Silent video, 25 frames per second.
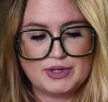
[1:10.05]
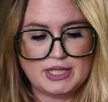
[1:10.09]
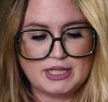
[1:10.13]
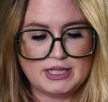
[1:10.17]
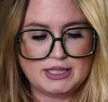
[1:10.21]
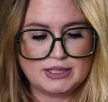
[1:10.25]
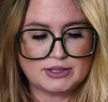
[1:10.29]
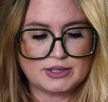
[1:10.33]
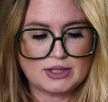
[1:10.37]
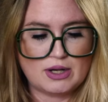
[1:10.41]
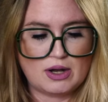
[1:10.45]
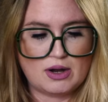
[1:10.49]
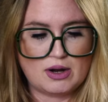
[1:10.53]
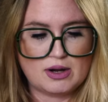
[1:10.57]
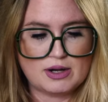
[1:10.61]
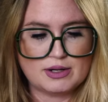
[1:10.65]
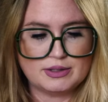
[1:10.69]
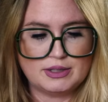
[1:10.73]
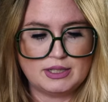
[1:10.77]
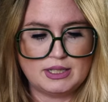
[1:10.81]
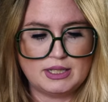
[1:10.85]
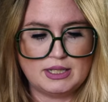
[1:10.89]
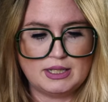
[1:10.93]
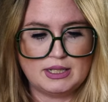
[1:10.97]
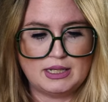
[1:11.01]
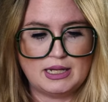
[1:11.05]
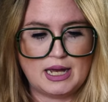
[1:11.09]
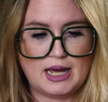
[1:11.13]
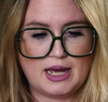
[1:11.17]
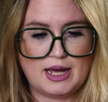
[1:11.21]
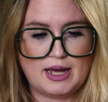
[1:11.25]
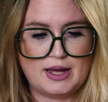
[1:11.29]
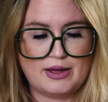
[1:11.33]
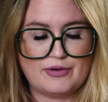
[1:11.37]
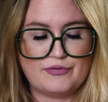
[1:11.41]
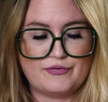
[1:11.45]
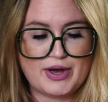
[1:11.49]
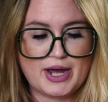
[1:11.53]
These are the
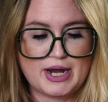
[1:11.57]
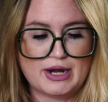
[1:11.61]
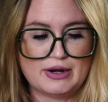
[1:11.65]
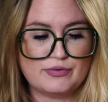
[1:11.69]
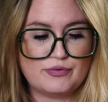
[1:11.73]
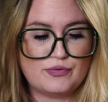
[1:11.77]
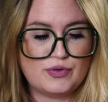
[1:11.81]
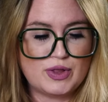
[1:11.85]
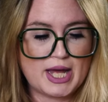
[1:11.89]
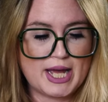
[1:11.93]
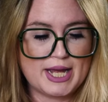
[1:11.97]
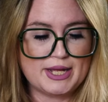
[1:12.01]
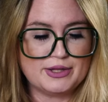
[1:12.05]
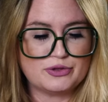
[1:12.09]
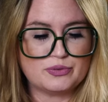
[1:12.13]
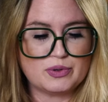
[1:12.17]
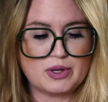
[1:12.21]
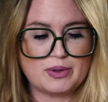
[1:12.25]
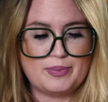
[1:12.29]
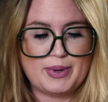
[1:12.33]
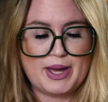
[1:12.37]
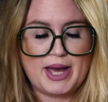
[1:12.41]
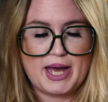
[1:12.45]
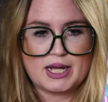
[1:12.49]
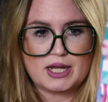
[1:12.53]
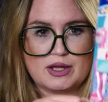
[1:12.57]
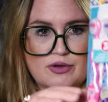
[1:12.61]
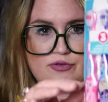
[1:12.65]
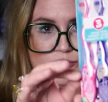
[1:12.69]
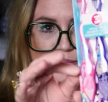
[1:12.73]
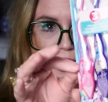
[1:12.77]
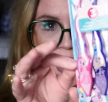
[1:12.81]
uh, Firefly three pack of